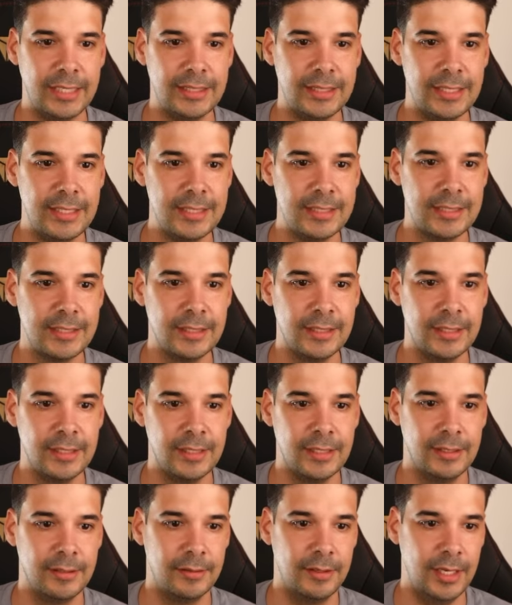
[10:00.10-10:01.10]
this,
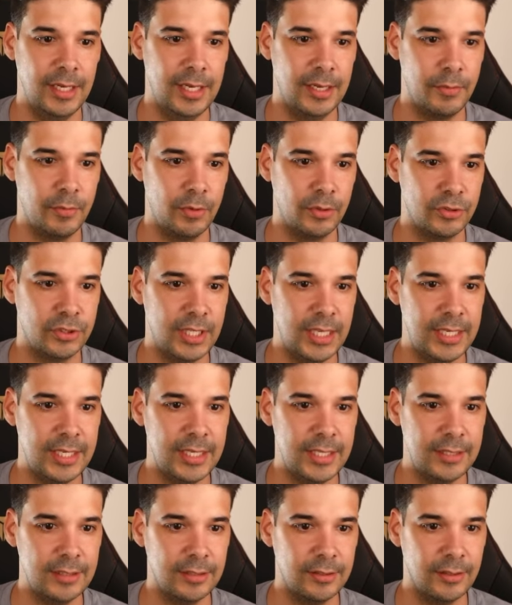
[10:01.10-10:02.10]
rotate
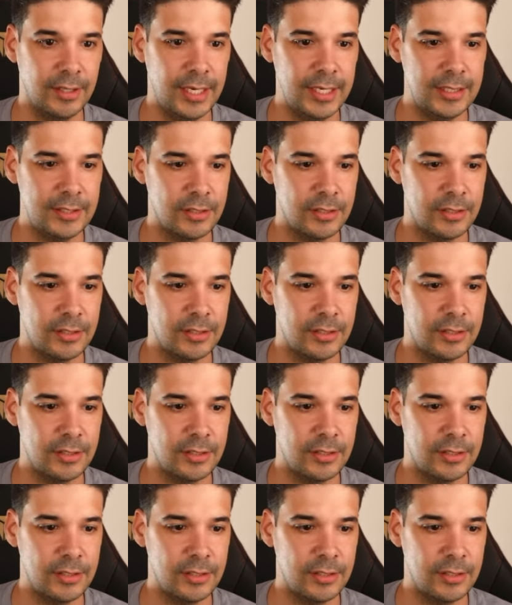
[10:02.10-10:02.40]
it, all right?